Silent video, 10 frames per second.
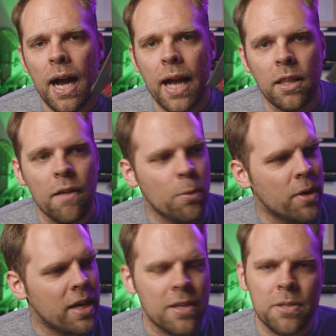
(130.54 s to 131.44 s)
I love that we're
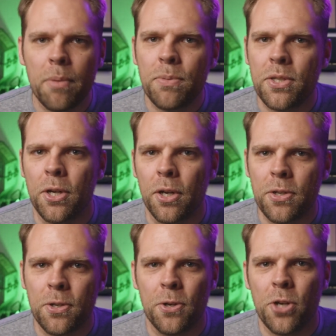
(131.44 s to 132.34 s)
getting some obscure
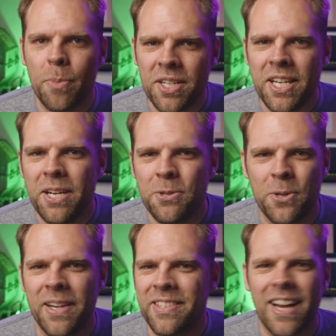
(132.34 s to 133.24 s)
Sergio Martino
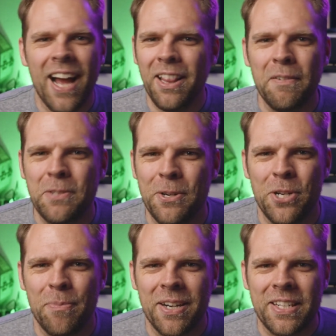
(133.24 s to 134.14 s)
joints. I love
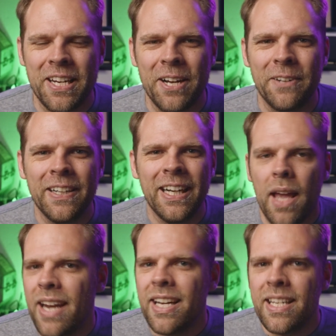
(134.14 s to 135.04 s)
Sergio Martino,
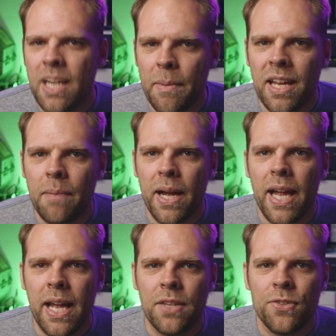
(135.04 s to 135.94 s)
and anytime I can get my
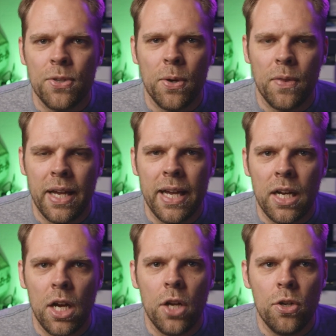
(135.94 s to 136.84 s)
hands on
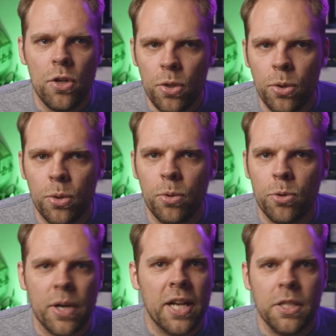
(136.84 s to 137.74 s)
like a new
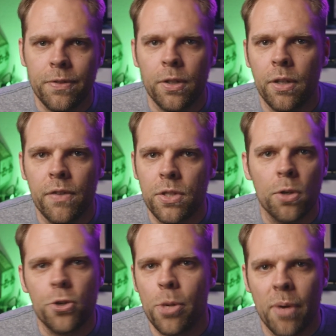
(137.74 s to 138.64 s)
transfer of a
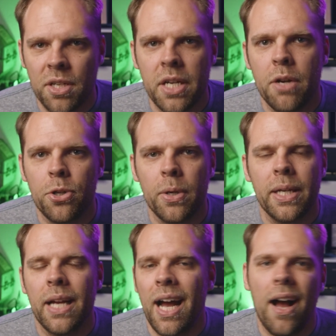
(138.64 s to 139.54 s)
Sergio Martino
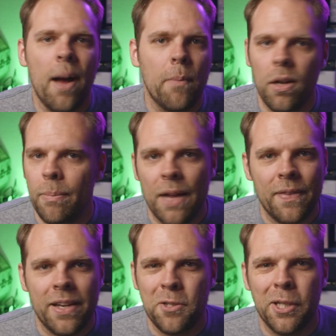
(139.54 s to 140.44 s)
joint, I'm all about
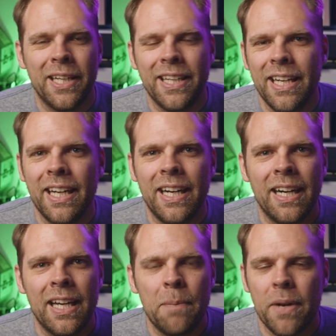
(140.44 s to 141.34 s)
that shit.
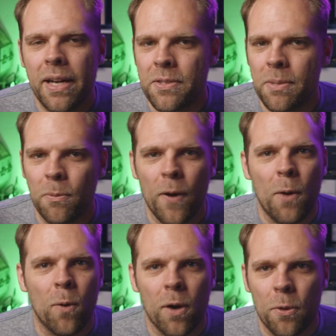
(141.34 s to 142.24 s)
Uh, he put out some great
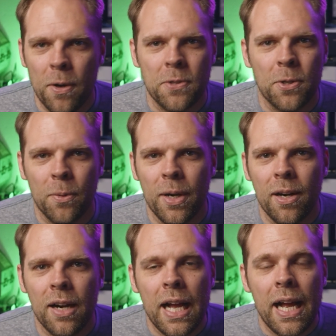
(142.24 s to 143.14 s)
work throughout his
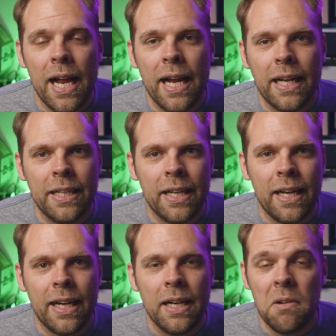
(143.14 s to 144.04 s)
career, and uh,